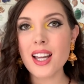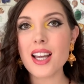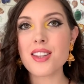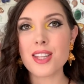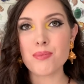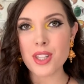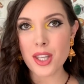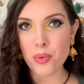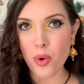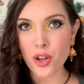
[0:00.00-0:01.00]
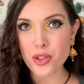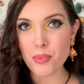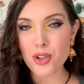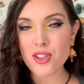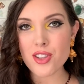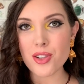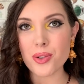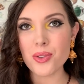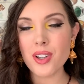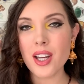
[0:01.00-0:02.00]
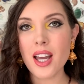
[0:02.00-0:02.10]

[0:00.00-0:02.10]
it's something I want to pursue,